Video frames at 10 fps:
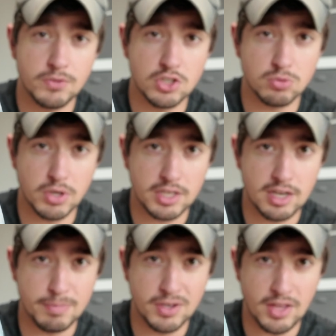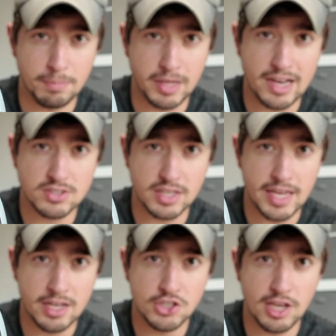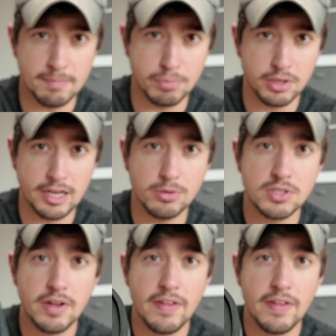Just wanna get a bit of that plastic edge and pull out,